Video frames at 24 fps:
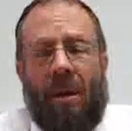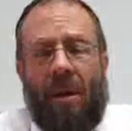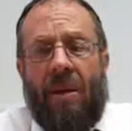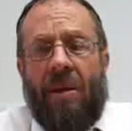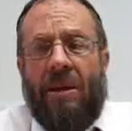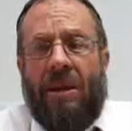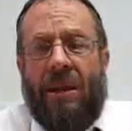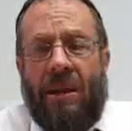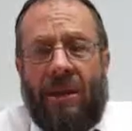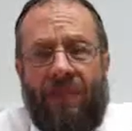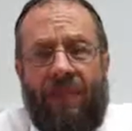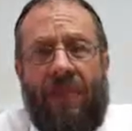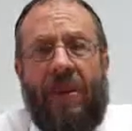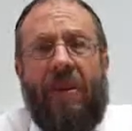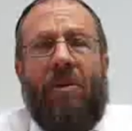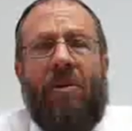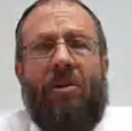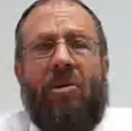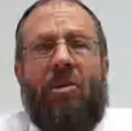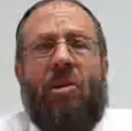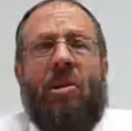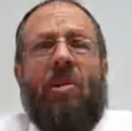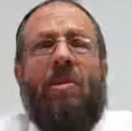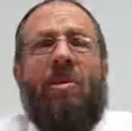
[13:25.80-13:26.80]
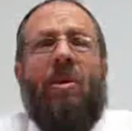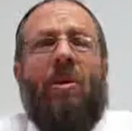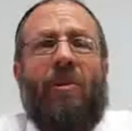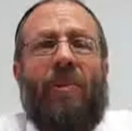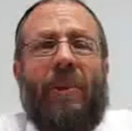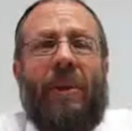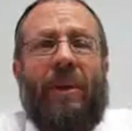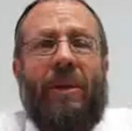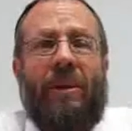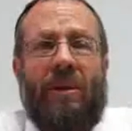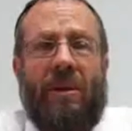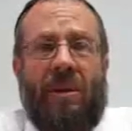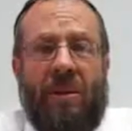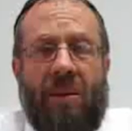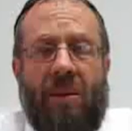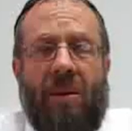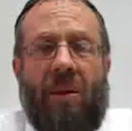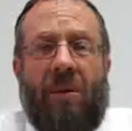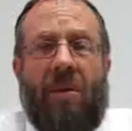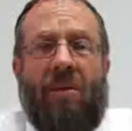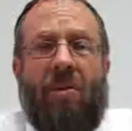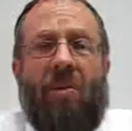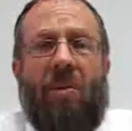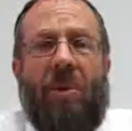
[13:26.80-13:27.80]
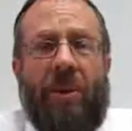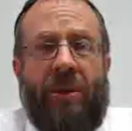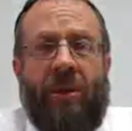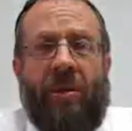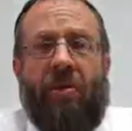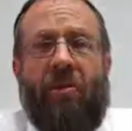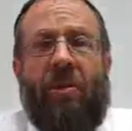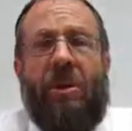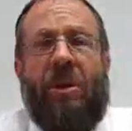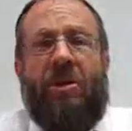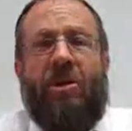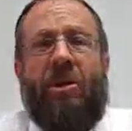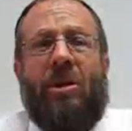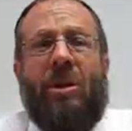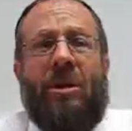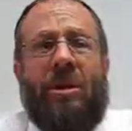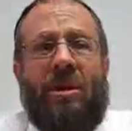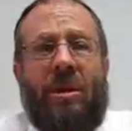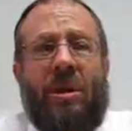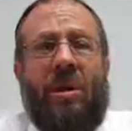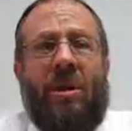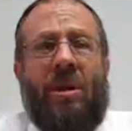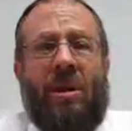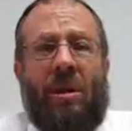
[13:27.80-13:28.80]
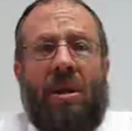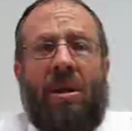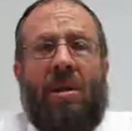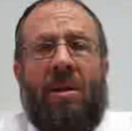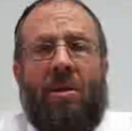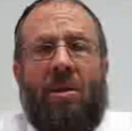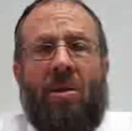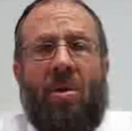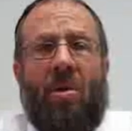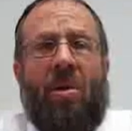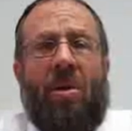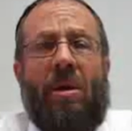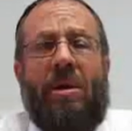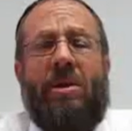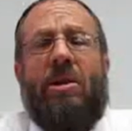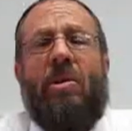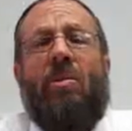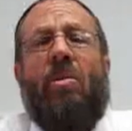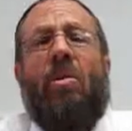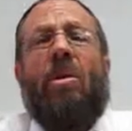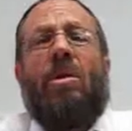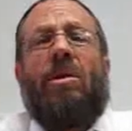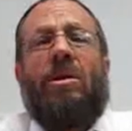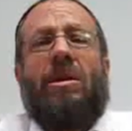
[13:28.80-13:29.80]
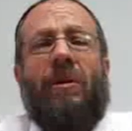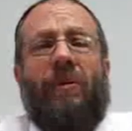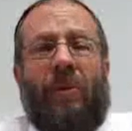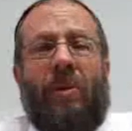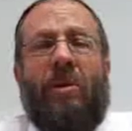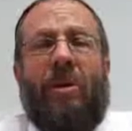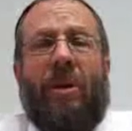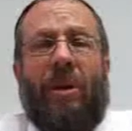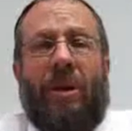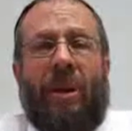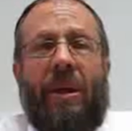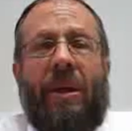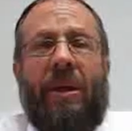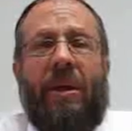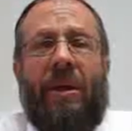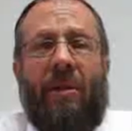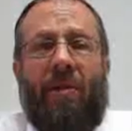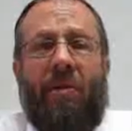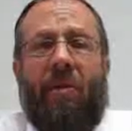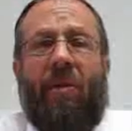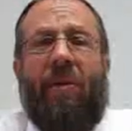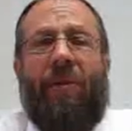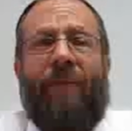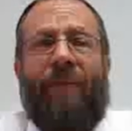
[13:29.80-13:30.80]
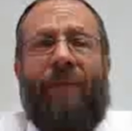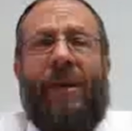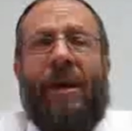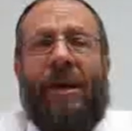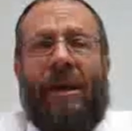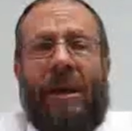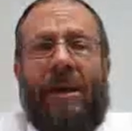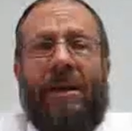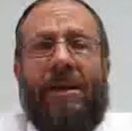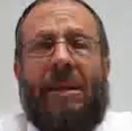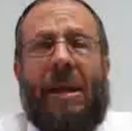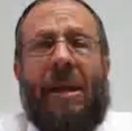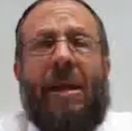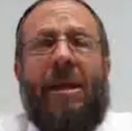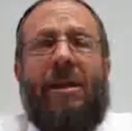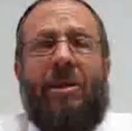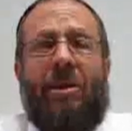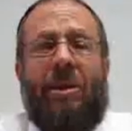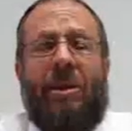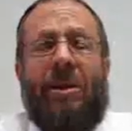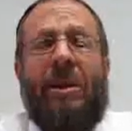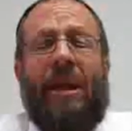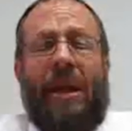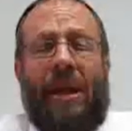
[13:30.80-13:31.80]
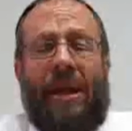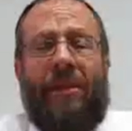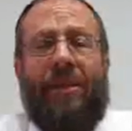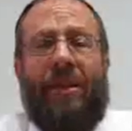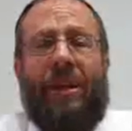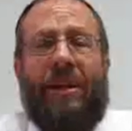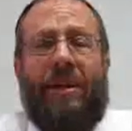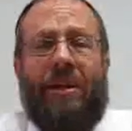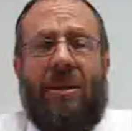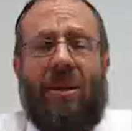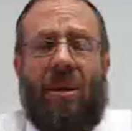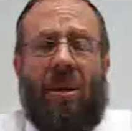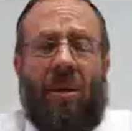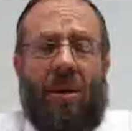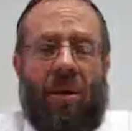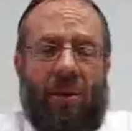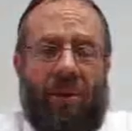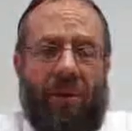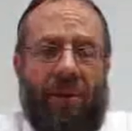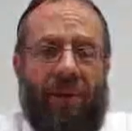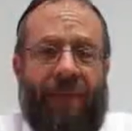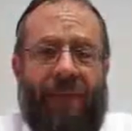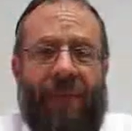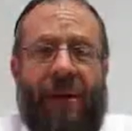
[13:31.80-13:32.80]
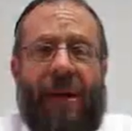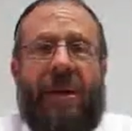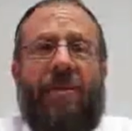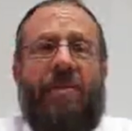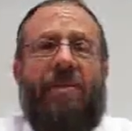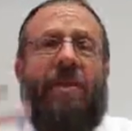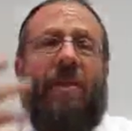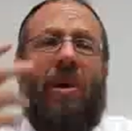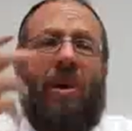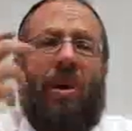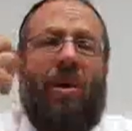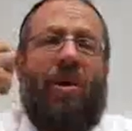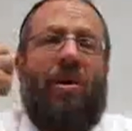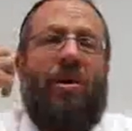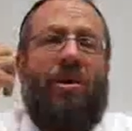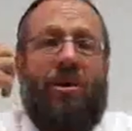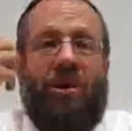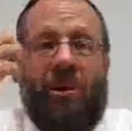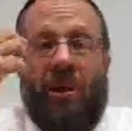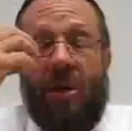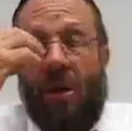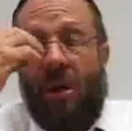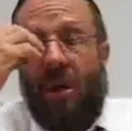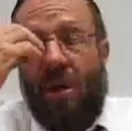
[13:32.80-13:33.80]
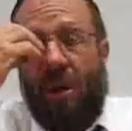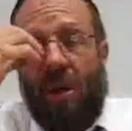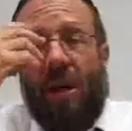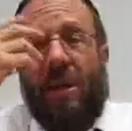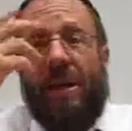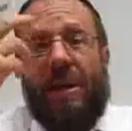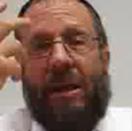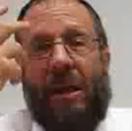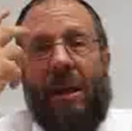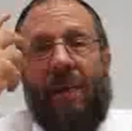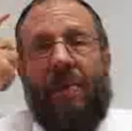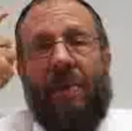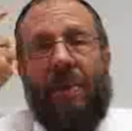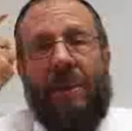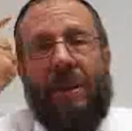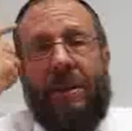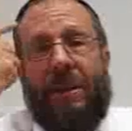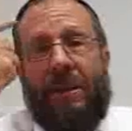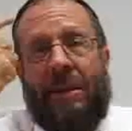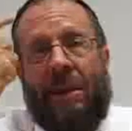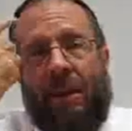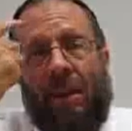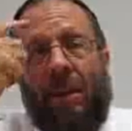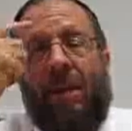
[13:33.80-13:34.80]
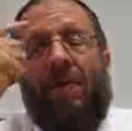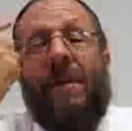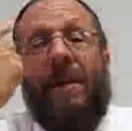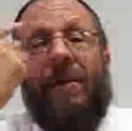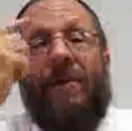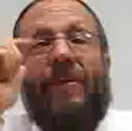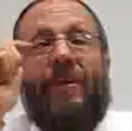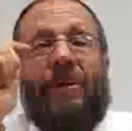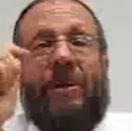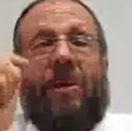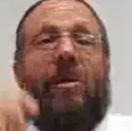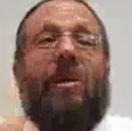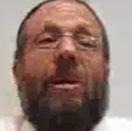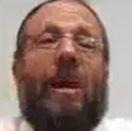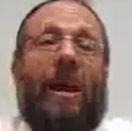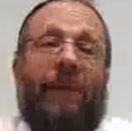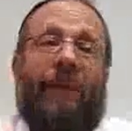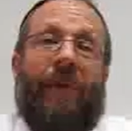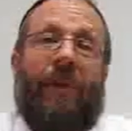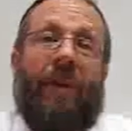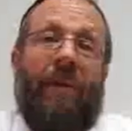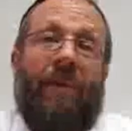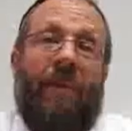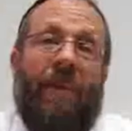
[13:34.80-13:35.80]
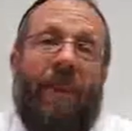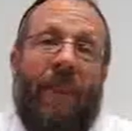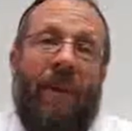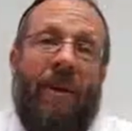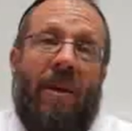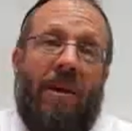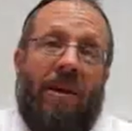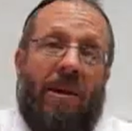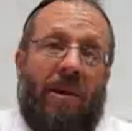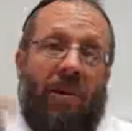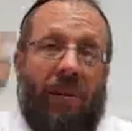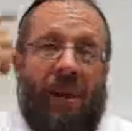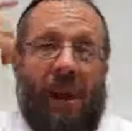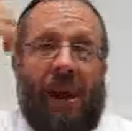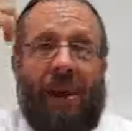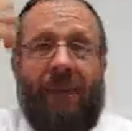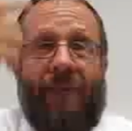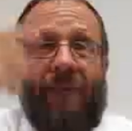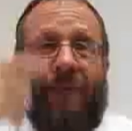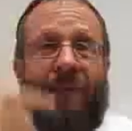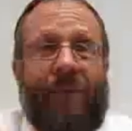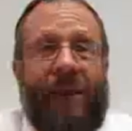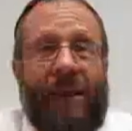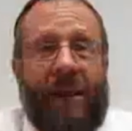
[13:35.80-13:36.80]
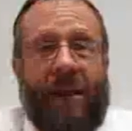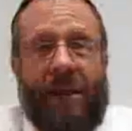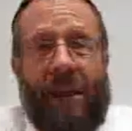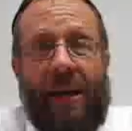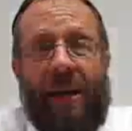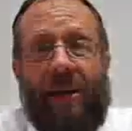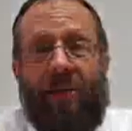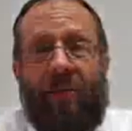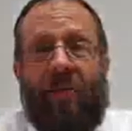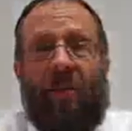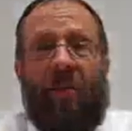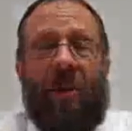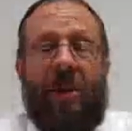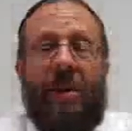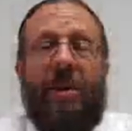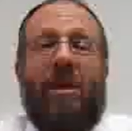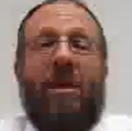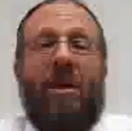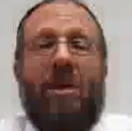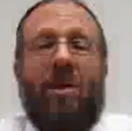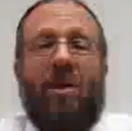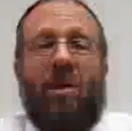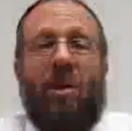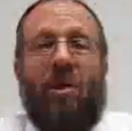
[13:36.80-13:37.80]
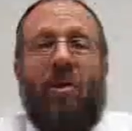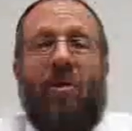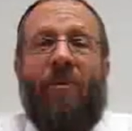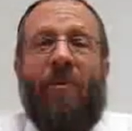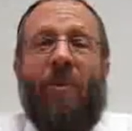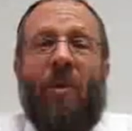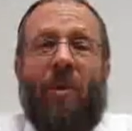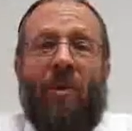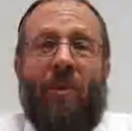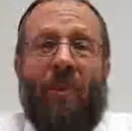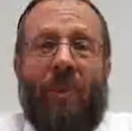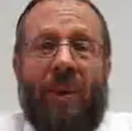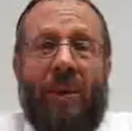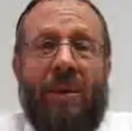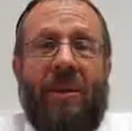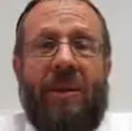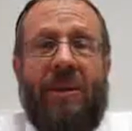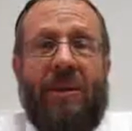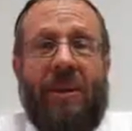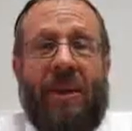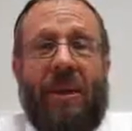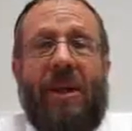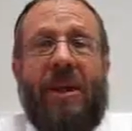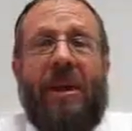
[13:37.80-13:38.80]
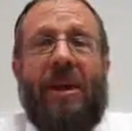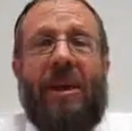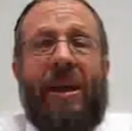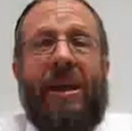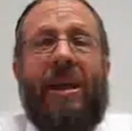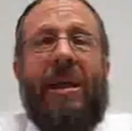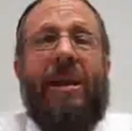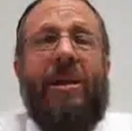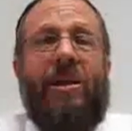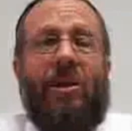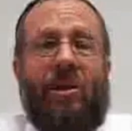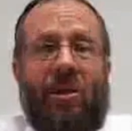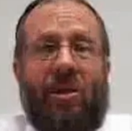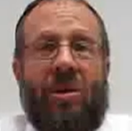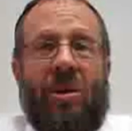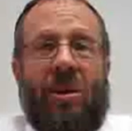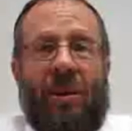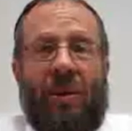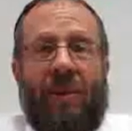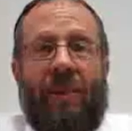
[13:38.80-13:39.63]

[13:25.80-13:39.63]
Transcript: spiritual movement which reaches towards the worlds of unity, where in fact ontology and ethics are in fact merged on a Kabbalistic, on a metaphysical level. So we have, in fact, actually two movements, each